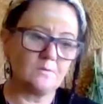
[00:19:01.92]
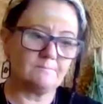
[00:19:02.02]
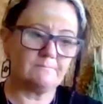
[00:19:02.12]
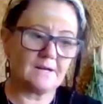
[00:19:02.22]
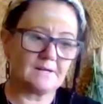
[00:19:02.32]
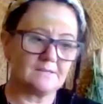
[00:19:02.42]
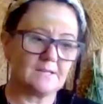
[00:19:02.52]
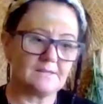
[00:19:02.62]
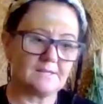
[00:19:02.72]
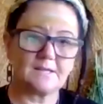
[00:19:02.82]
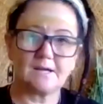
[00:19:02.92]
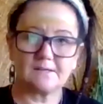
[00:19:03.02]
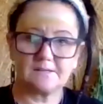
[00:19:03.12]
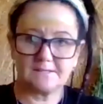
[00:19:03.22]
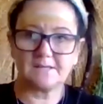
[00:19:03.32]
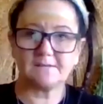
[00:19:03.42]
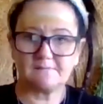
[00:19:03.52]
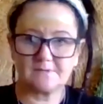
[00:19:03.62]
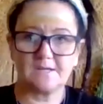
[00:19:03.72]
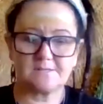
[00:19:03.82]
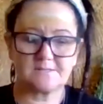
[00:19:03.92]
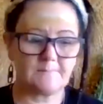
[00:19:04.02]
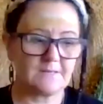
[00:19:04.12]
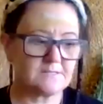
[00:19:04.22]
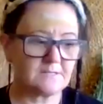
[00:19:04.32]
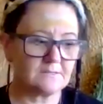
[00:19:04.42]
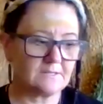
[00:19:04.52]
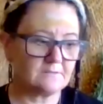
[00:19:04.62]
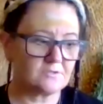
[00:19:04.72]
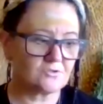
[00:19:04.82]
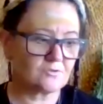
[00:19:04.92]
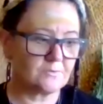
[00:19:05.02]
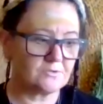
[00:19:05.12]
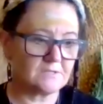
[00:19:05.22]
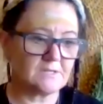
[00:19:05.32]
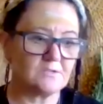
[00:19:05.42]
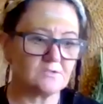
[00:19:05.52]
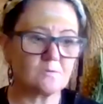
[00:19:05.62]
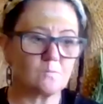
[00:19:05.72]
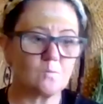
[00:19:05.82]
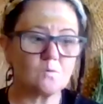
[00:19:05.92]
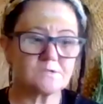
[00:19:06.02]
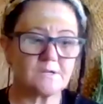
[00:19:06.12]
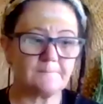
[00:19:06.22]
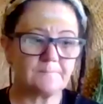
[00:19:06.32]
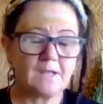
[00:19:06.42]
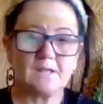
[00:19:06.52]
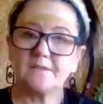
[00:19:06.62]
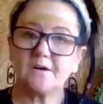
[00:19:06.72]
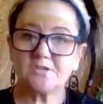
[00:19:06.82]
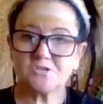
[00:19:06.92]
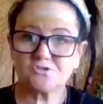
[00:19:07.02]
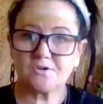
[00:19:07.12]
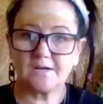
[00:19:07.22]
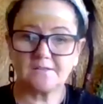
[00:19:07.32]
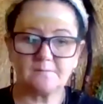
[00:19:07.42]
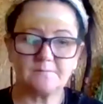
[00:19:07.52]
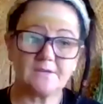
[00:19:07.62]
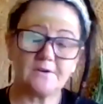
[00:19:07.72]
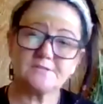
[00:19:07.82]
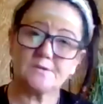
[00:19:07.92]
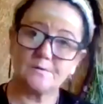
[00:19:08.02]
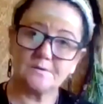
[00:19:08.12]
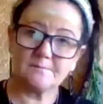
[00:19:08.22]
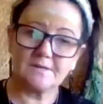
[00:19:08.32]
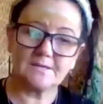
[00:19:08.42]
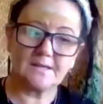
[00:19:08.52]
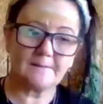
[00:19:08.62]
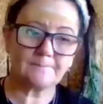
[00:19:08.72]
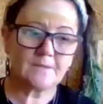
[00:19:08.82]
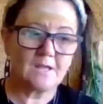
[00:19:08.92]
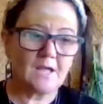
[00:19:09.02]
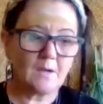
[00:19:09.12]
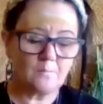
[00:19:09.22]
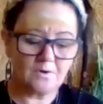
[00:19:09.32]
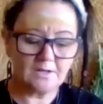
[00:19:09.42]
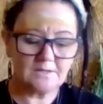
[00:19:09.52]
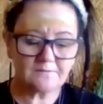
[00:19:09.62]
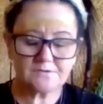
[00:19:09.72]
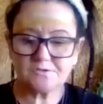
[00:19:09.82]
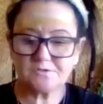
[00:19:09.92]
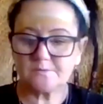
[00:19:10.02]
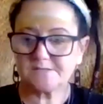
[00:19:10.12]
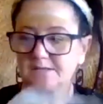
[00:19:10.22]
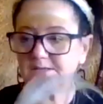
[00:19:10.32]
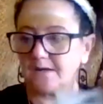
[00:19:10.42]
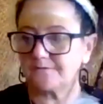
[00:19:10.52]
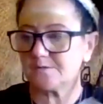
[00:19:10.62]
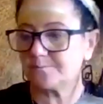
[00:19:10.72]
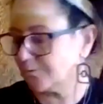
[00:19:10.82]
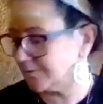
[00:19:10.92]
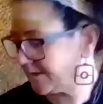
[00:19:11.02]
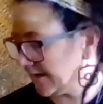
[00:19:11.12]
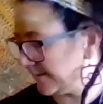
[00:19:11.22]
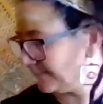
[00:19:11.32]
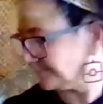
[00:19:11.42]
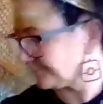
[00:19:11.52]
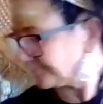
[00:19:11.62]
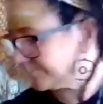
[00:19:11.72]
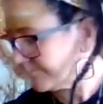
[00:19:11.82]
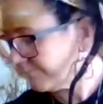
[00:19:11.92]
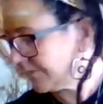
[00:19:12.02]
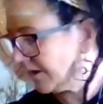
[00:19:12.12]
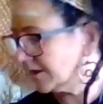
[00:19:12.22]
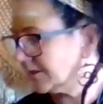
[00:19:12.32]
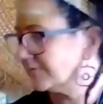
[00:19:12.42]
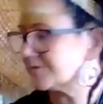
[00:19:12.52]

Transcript: the mud and, and the gunk get gets basically distributed into the water. Then I strain them, then I soak them again. And what I love to do is I love to put um, I love